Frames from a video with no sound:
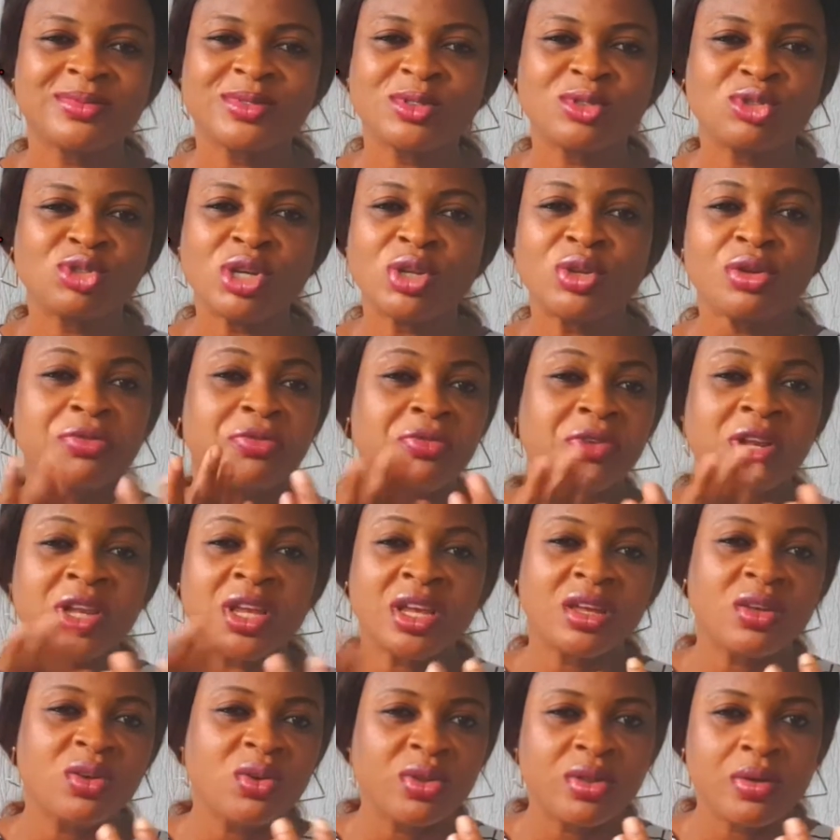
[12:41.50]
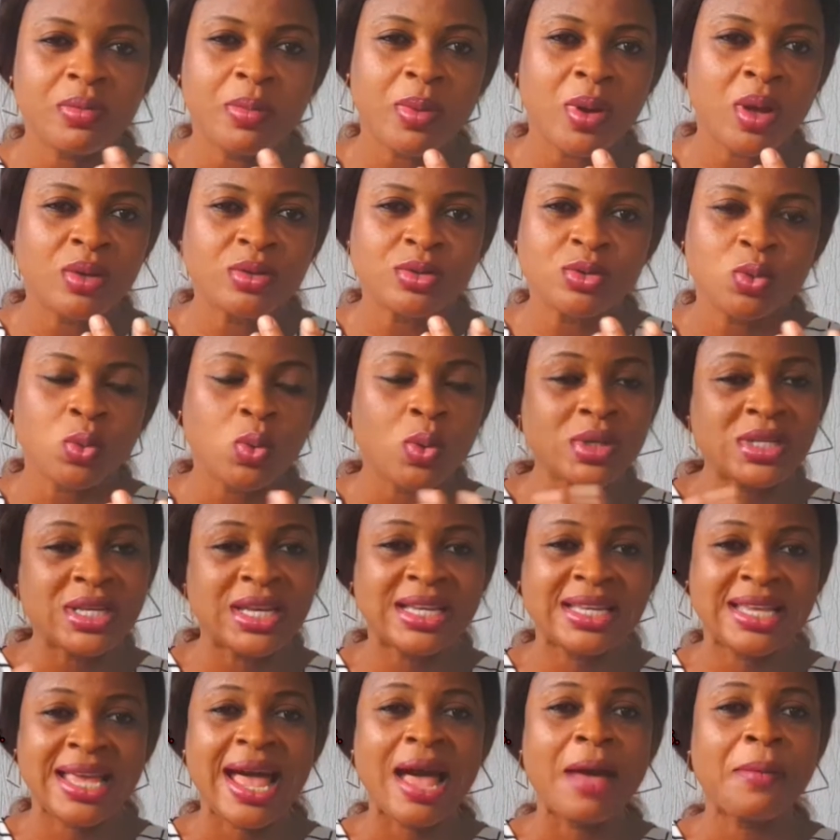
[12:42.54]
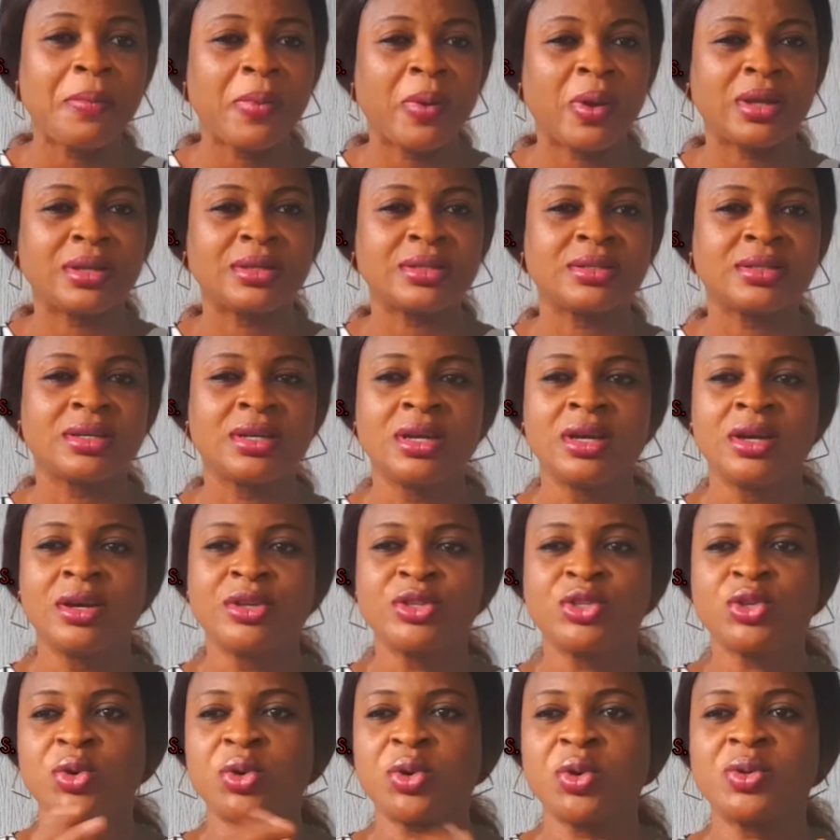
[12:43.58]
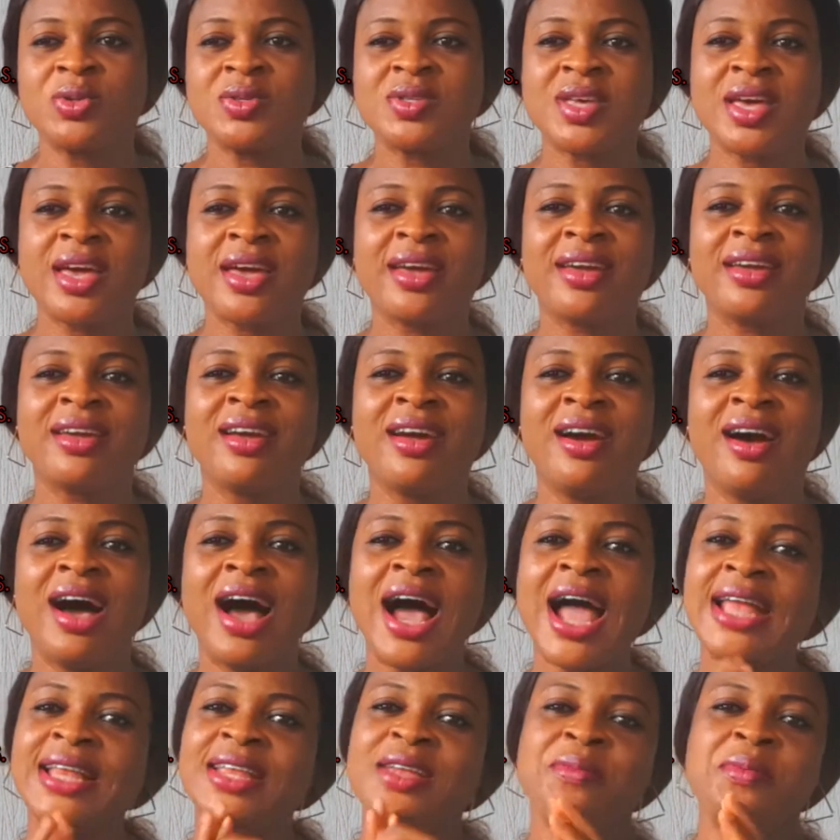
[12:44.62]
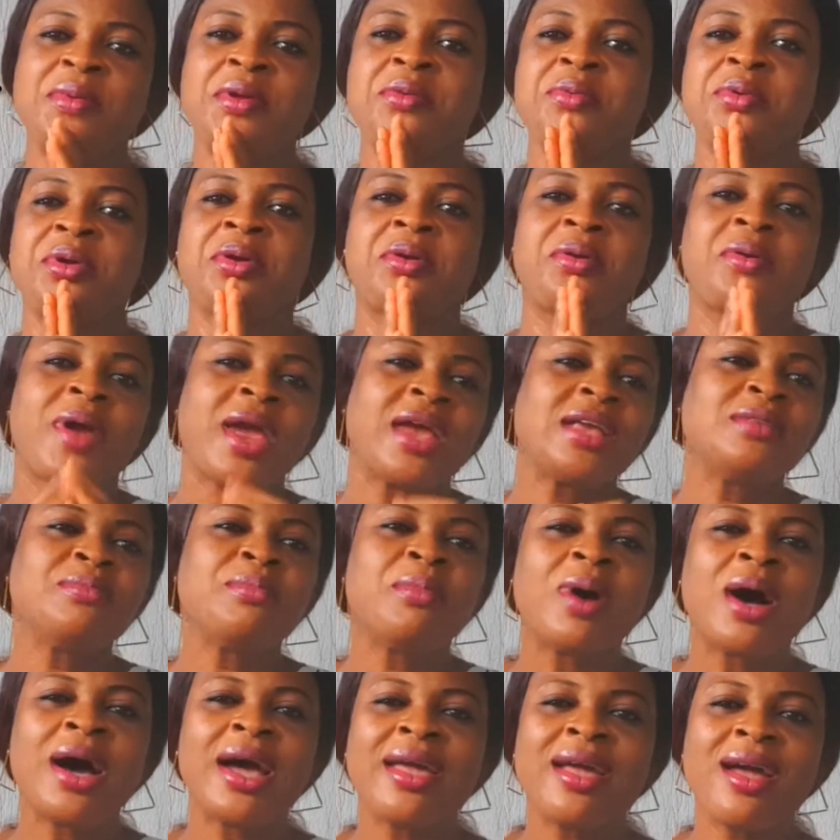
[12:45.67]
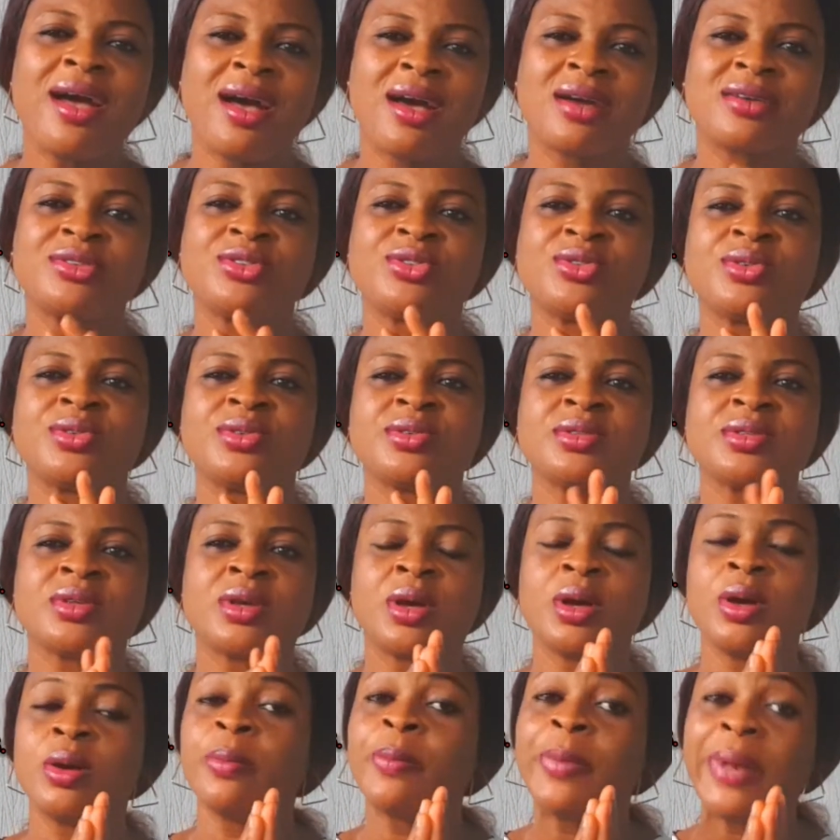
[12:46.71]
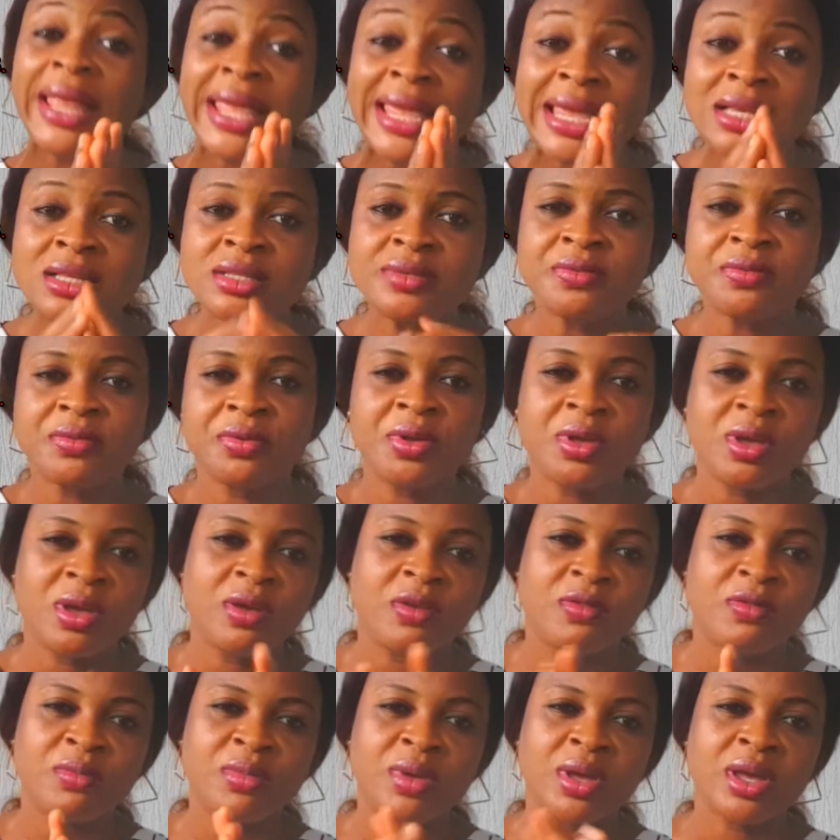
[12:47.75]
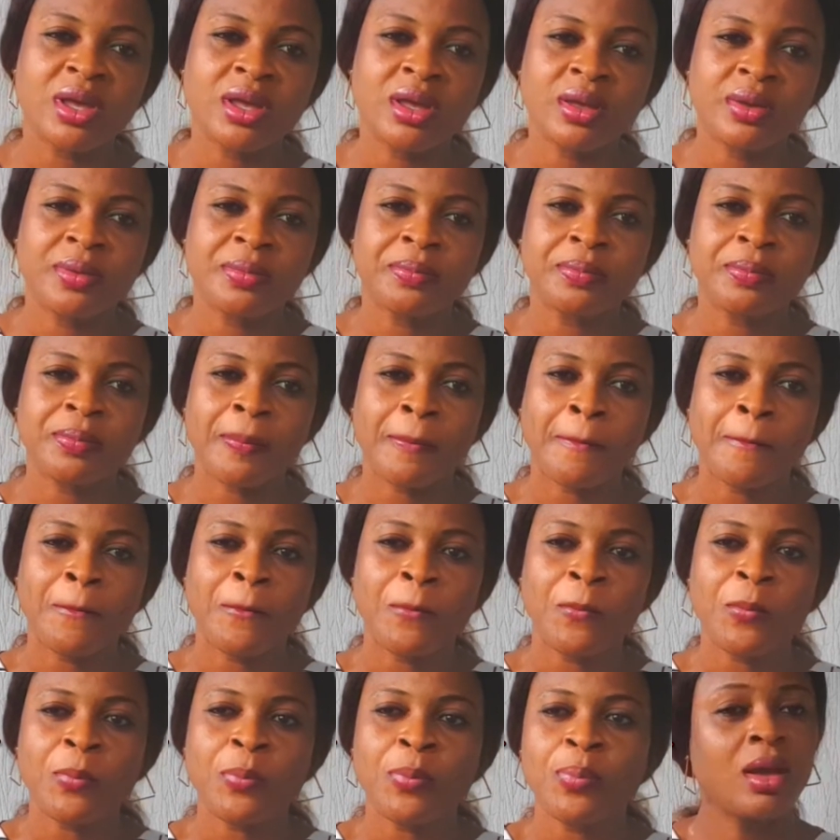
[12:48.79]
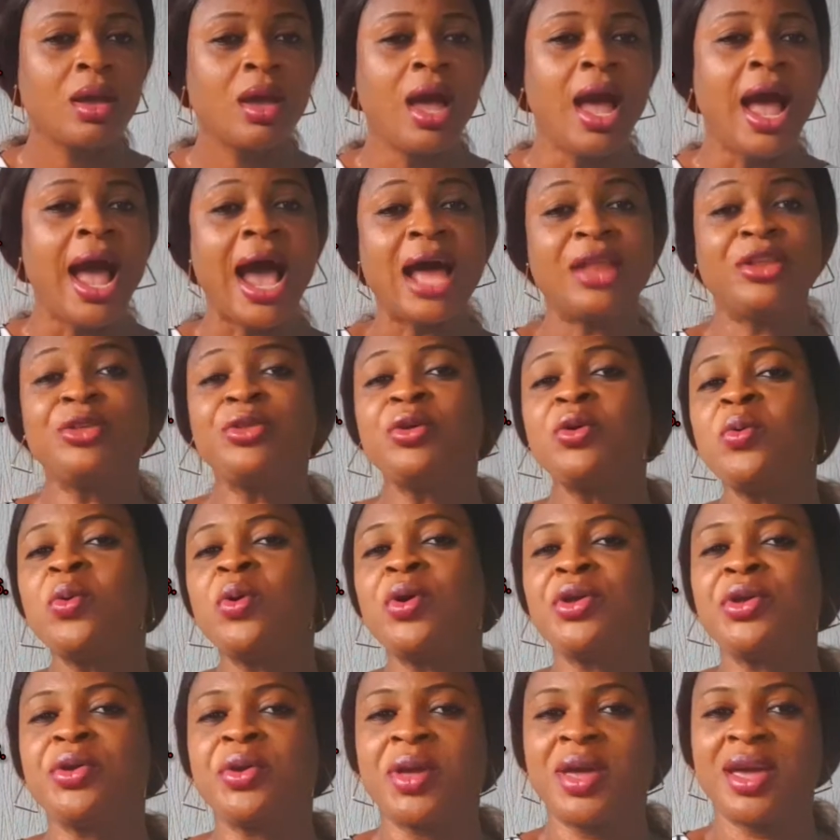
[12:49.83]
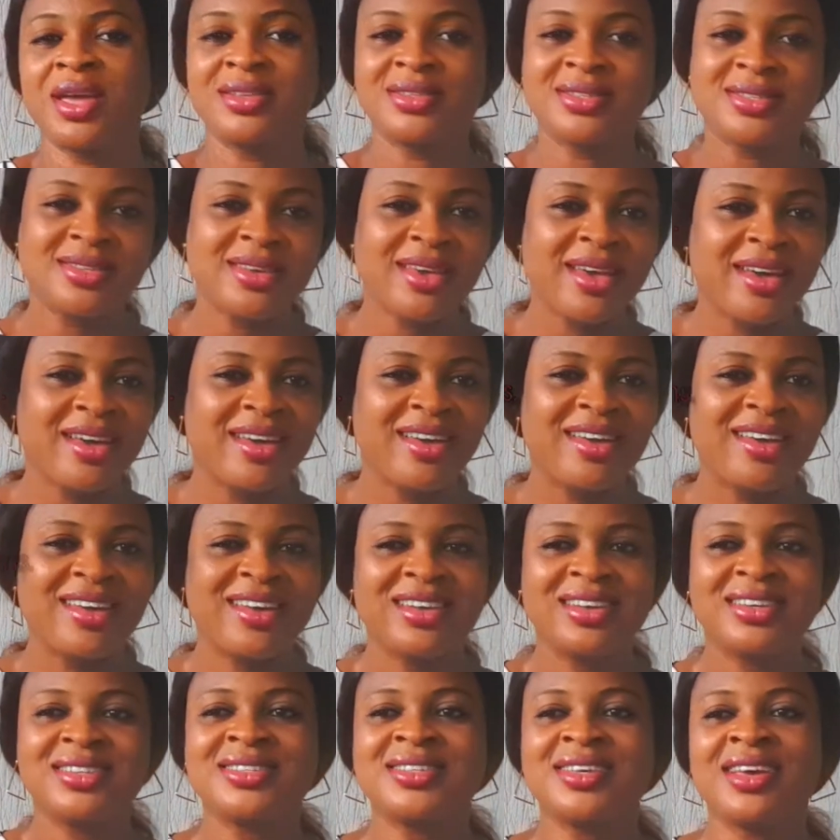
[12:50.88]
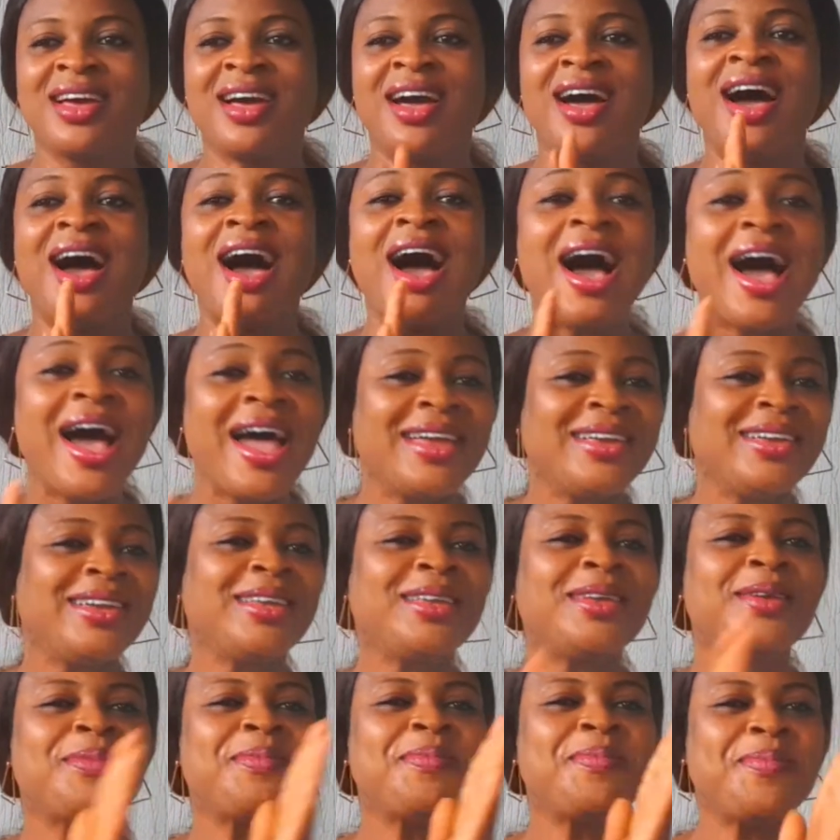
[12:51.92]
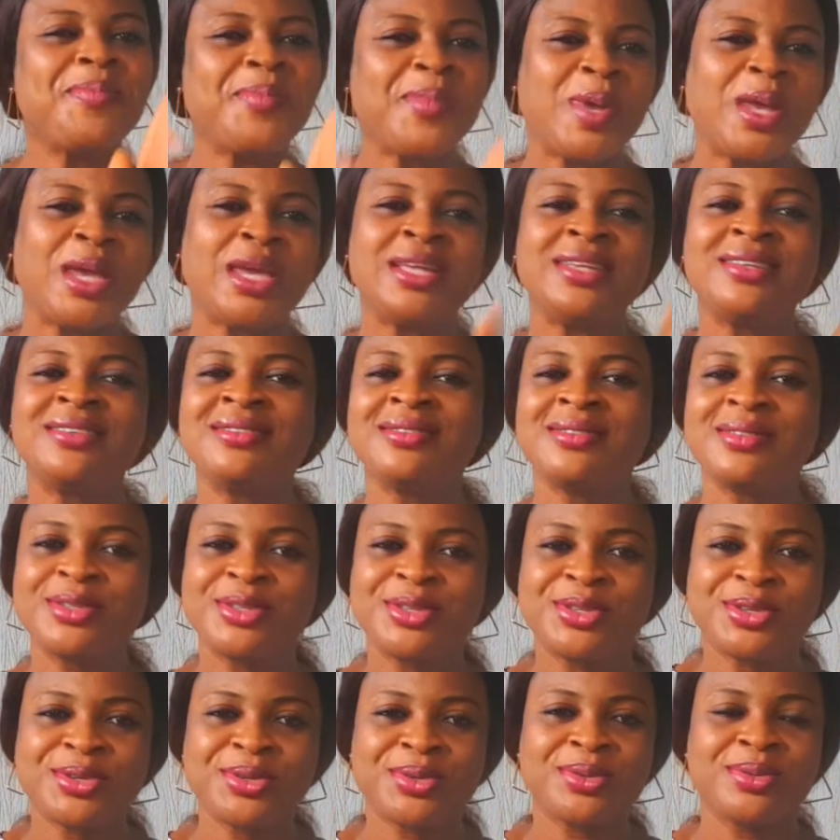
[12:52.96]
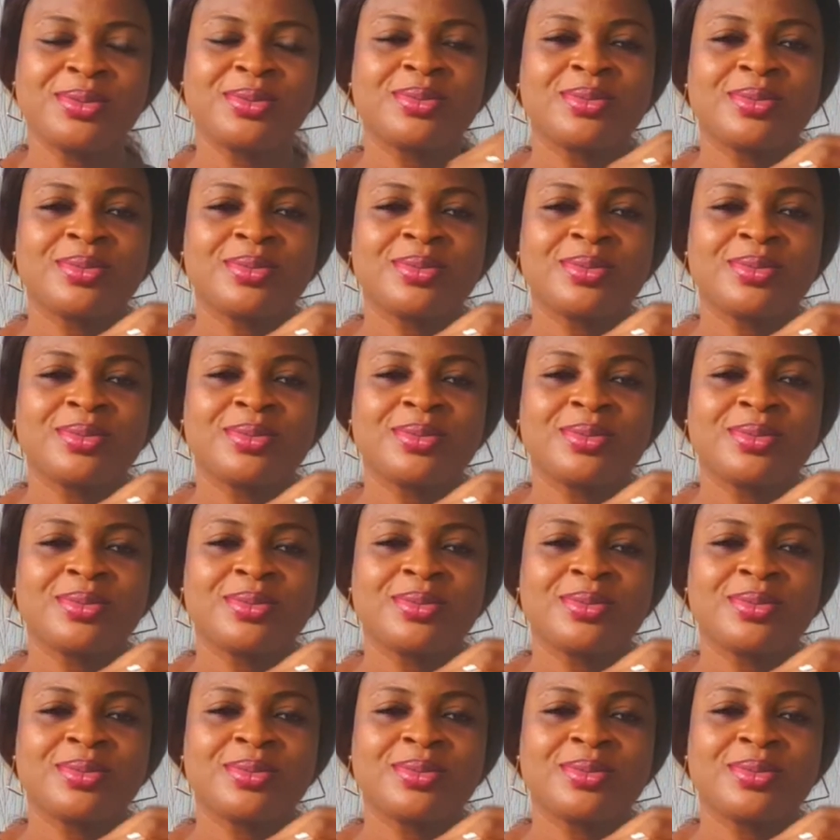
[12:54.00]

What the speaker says: you're not feeling good about what had happened. So you say, I deeply regret my actions. Please forgive me. Another one you can say is, I didn't mean to.